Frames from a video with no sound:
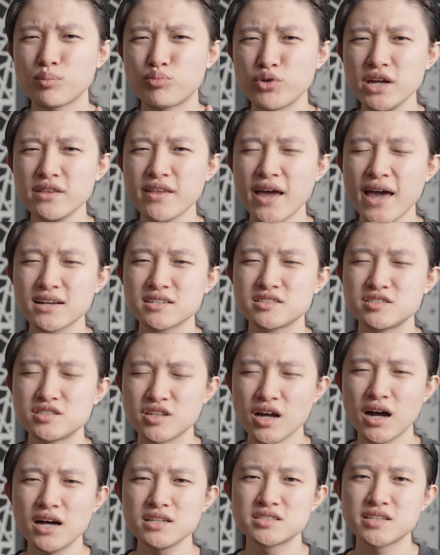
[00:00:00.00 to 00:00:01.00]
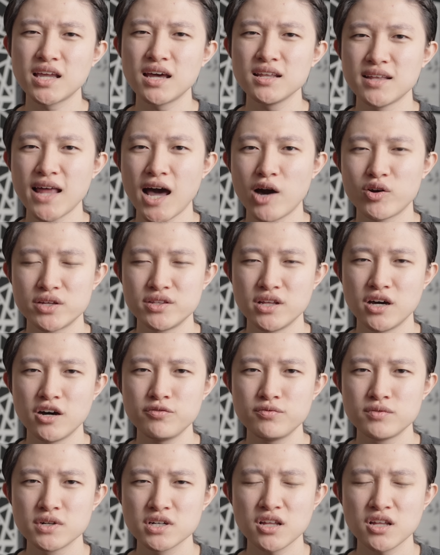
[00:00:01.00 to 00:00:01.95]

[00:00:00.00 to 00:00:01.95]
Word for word: the Brane X does get loud enough,